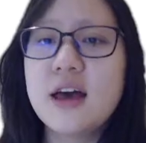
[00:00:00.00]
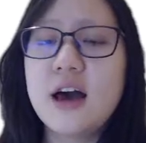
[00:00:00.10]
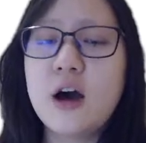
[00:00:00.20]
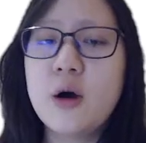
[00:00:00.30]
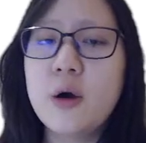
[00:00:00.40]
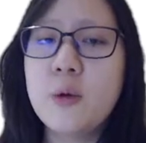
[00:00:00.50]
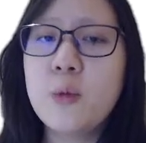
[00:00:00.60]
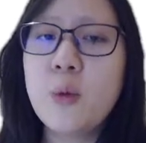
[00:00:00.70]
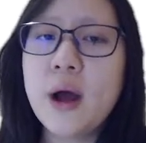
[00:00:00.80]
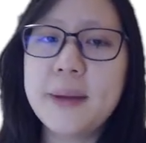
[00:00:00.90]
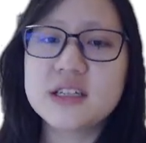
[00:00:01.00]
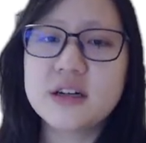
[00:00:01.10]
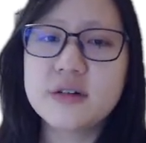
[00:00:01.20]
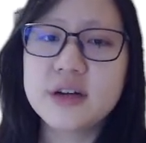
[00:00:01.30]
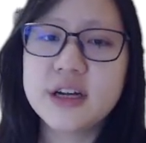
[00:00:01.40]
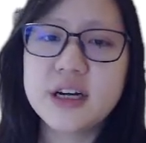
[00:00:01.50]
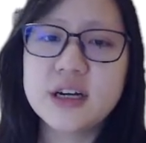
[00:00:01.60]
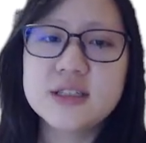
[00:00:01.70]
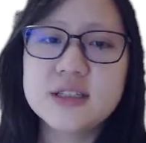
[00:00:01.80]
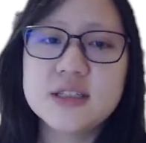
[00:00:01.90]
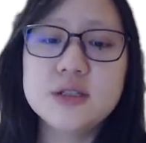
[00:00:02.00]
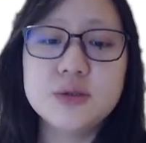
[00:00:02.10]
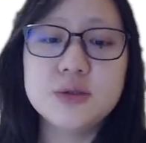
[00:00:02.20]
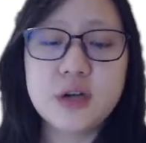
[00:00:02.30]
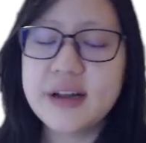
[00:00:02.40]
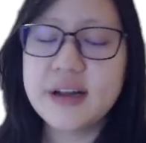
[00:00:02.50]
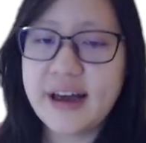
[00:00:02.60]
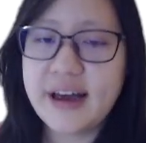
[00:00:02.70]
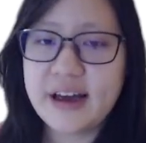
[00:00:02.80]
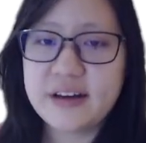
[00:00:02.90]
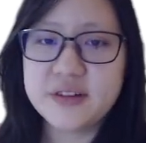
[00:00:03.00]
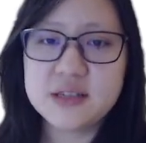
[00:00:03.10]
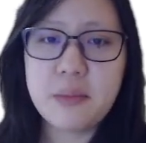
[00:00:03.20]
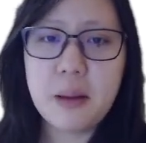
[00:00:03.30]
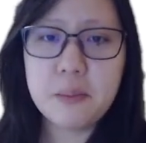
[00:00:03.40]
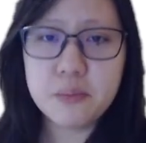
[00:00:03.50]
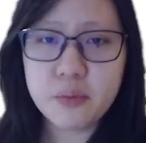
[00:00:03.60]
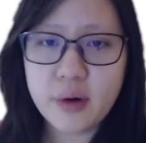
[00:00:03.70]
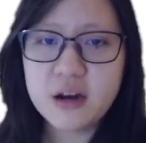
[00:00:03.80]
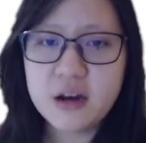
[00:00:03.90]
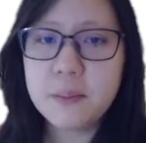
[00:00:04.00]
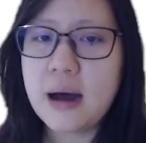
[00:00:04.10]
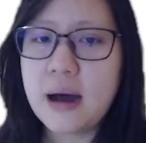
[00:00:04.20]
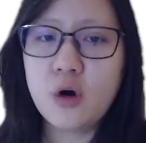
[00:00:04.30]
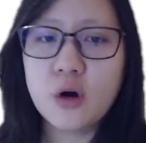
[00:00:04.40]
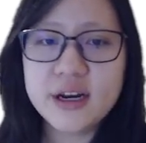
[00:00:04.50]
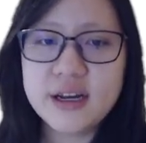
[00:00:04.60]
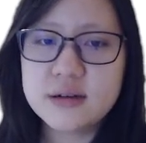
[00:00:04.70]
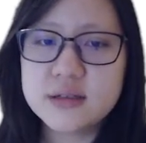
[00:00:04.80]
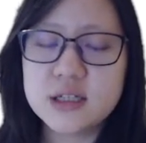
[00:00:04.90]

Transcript: Uh, and what bacteria do not have is membrane-bound organelles.